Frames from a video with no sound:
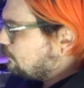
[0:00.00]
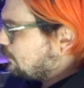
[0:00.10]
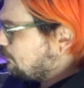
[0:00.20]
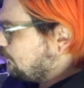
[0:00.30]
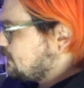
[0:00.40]

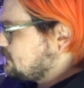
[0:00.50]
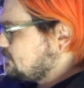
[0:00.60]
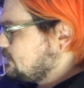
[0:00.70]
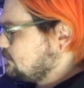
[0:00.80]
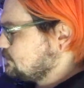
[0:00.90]
I mean, we got
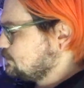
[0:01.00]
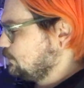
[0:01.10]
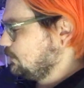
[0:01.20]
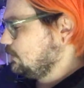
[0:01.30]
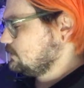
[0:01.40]
DCH is
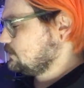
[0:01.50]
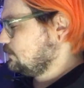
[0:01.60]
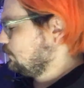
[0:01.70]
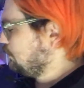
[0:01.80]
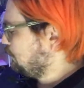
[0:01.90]
cool here,
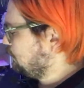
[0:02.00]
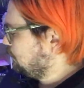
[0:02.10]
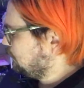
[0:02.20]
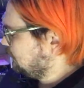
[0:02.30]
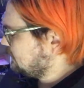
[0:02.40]
so
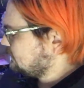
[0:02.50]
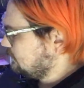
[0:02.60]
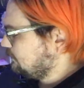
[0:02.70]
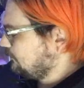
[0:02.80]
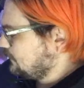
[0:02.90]
That's an
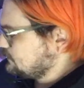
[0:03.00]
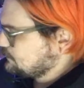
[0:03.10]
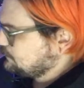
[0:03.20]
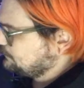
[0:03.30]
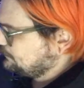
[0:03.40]

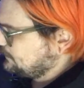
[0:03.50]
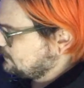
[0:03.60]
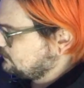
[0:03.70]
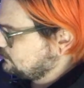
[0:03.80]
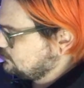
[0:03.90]
improviser.
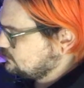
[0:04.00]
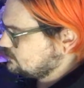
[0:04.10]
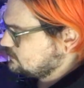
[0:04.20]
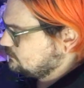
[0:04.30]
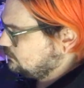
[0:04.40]

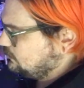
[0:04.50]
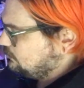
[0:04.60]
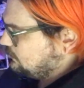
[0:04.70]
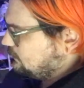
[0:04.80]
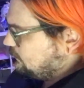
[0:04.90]
We
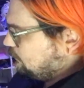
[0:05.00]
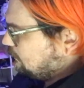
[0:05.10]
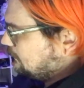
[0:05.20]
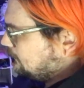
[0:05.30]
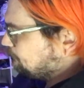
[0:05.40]
know that
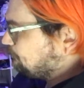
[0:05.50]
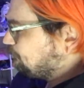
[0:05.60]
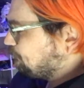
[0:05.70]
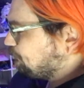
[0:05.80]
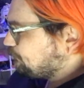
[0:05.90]
you
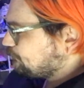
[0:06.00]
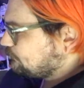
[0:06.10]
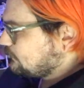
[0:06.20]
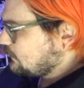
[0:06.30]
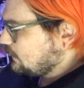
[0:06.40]

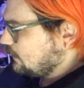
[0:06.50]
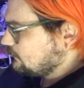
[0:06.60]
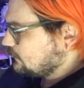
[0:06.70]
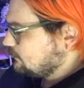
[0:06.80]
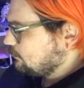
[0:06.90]
have
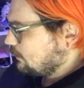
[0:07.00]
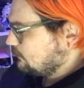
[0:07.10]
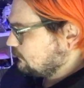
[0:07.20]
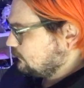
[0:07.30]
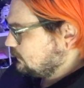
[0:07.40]
done
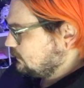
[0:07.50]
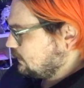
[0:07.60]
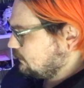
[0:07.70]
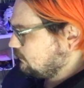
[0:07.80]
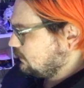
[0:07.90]
improv.
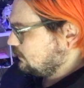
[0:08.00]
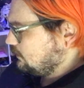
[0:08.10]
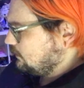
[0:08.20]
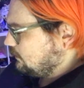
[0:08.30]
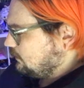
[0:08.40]
I
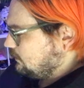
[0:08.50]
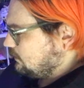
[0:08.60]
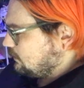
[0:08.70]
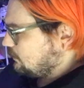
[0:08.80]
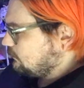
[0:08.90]

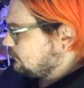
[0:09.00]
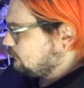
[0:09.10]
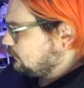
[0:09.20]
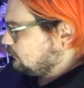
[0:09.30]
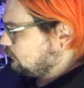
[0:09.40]
don't
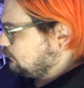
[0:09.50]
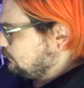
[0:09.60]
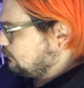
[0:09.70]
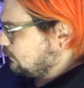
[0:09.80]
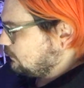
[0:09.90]
think we know who
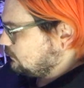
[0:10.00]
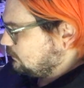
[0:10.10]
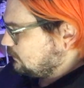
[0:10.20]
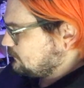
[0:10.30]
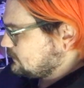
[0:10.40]
you are.
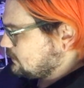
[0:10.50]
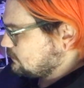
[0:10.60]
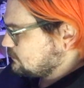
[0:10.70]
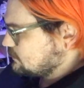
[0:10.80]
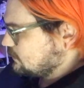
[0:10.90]
You don't have to
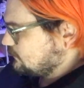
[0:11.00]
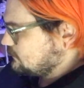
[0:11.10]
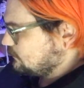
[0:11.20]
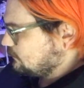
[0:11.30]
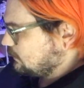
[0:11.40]
dox yourself.
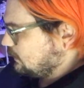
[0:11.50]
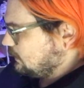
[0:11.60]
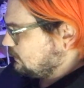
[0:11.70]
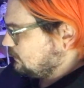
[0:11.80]
Don't worry.